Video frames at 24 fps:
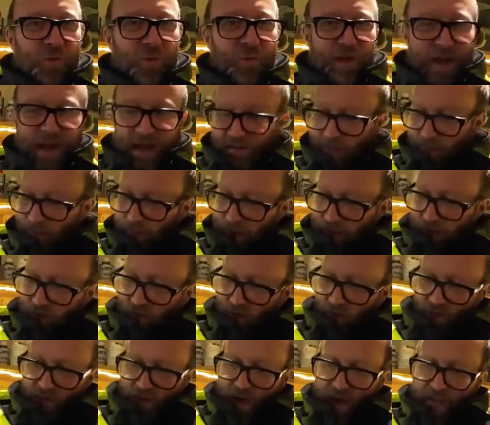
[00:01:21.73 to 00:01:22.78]
all the aspects
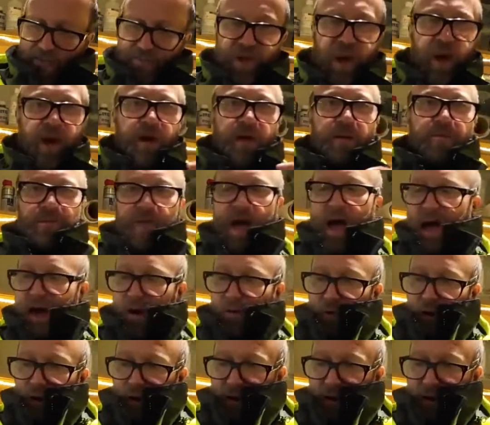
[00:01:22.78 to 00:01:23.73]
of it. Now,